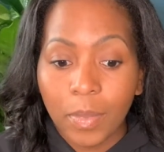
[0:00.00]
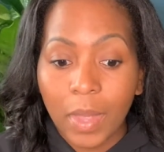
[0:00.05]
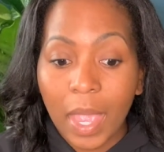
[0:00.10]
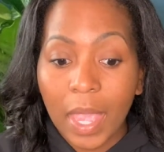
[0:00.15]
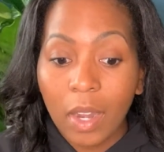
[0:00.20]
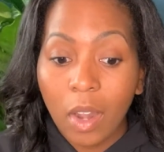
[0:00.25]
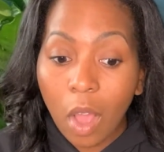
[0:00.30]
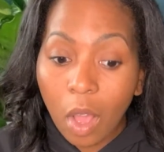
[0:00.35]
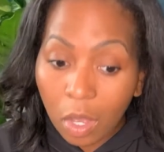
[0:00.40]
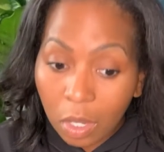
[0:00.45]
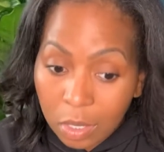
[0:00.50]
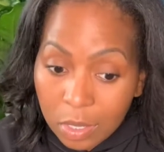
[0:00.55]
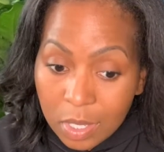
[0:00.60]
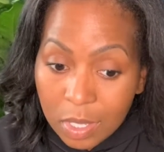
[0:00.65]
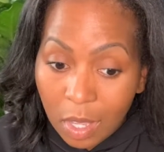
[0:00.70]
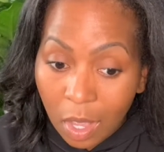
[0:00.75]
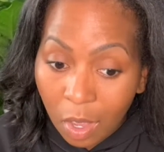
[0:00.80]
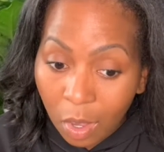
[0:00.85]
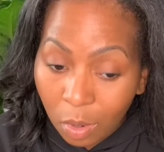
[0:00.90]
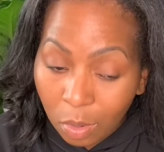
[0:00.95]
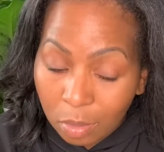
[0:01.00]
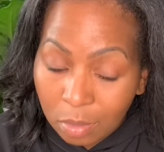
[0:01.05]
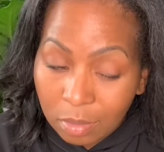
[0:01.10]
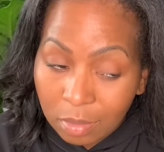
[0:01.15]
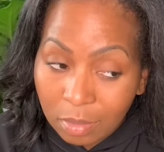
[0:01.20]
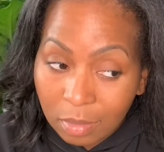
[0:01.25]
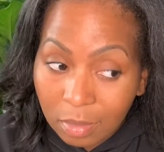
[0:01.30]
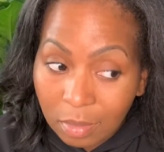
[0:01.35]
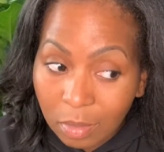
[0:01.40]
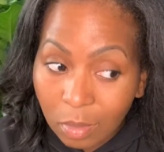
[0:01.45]
And also,
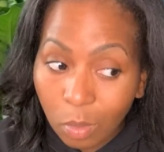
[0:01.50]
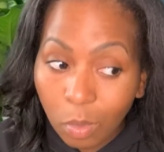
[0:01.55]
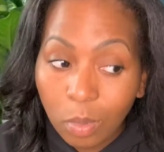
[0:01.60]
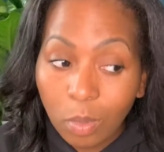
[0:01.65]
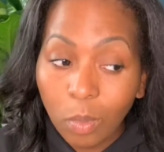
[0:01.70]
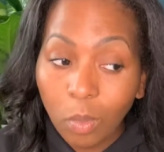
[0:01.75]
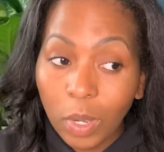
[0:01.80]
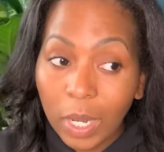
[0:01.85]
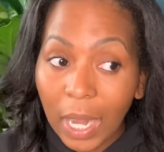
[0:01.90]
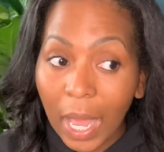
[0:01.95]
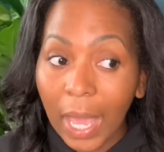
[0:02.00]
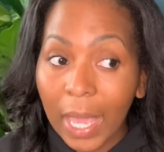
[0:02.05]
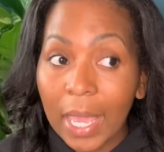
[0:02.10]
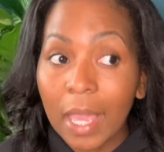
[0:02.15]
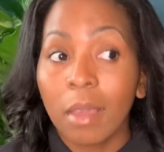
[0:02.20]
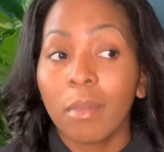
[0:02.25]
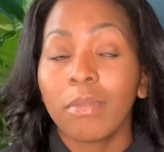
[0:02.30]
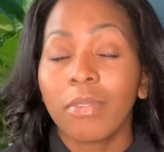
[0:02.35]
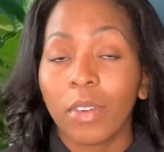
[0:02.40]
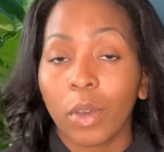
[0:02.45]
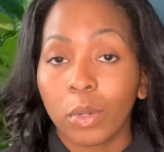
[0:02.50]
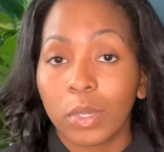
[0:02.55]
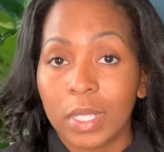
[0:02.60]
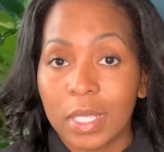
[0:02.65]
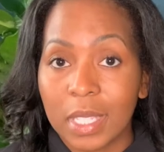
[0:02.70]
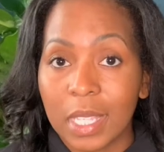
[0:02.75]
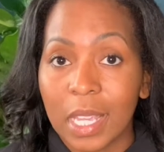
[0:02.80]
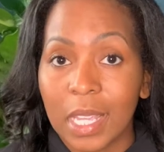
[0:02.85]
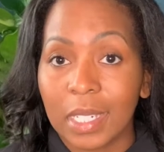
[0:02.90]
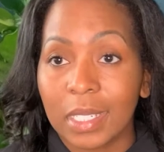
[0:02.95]
when I am
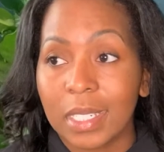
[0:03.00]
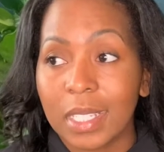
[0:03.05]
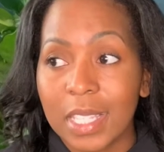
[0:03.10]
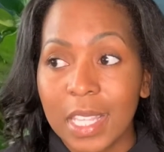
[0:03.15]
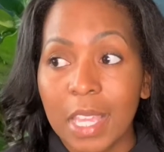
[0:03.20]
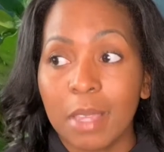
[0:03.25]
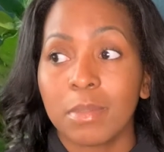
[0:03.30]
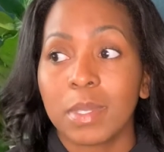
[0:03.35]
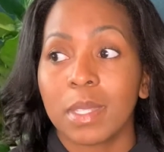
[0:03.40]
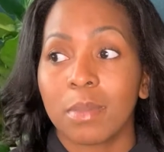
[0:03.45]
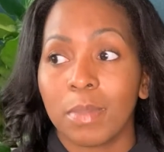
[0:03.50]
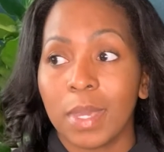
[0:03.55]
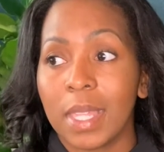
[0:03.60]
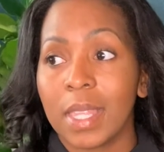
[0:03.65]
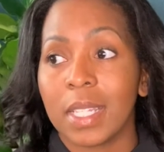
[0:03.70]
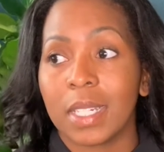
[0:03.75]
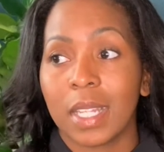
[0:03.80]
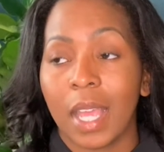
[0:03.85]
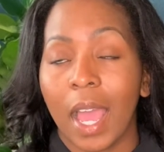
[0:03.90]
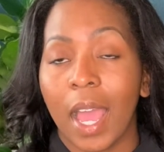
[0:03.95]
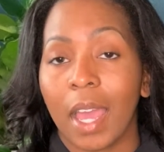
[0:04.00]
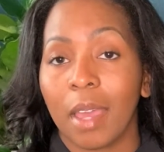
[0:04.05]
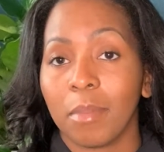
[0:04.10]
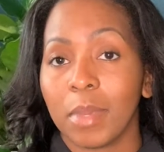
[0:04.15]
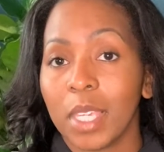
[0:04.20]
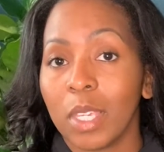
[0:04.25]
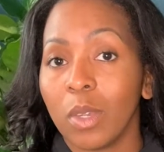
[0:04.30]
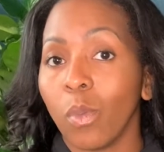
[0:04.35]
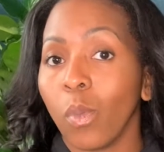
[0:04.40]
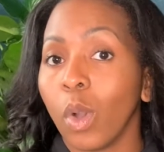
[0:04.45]
focusing, seems to be the time
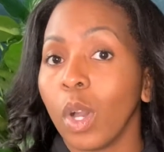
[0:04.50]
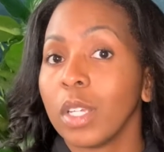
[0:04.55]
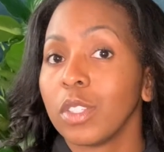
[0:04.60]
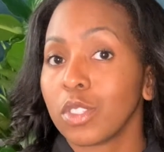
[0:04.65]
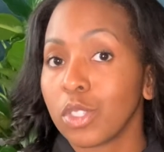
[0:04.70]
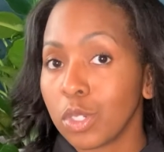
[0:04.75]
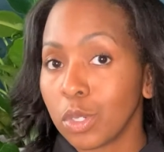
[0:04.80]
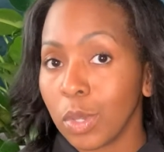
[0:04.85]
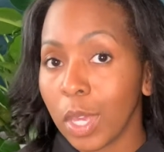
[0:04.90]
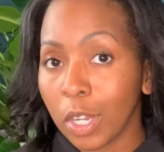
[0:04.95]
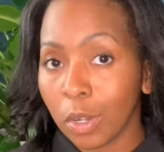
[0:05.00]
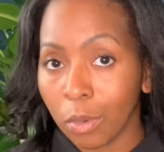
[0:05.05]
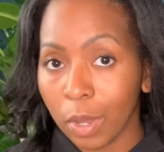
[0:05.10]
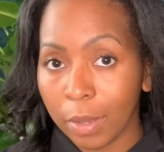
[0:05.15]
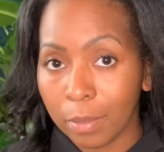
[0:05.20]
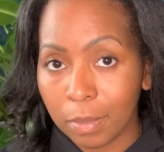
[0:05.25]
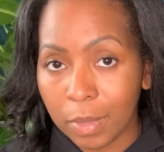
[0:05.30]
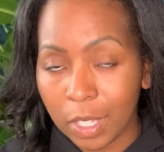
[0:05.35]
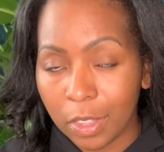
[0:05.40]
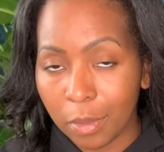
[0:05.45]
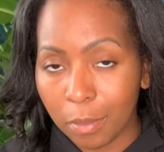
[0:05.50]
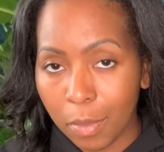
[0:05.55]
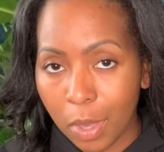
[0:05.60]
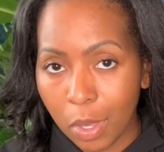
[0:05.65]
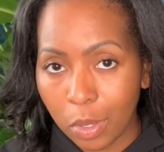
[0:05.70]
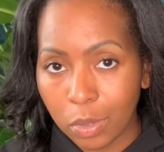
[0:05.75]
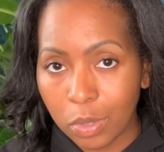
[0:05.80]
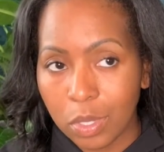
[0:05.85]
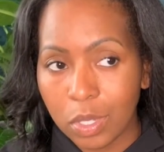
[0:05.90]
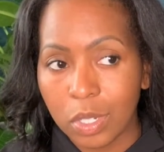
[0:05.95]
he wants to interrupt me the
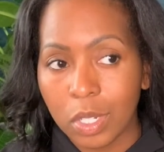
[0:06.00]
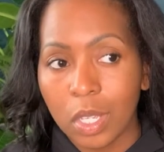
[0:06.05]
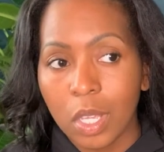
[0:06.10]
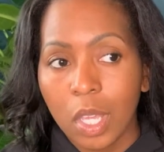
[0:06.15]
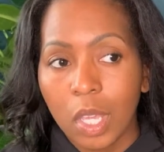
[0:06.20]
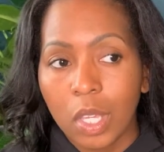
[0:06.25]
most.